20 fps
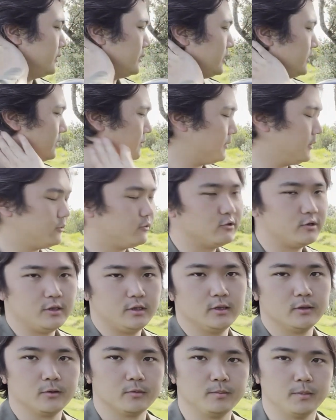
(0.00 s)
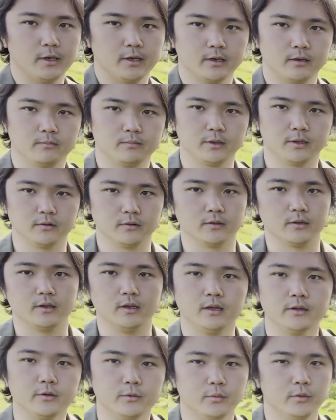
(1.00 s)
especially this bike, because the
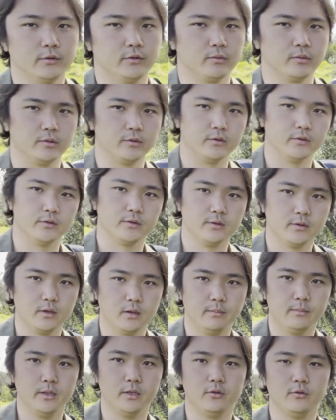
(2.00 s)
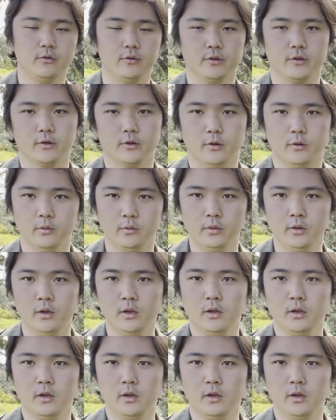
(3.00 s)
other ones were just a bit too slow,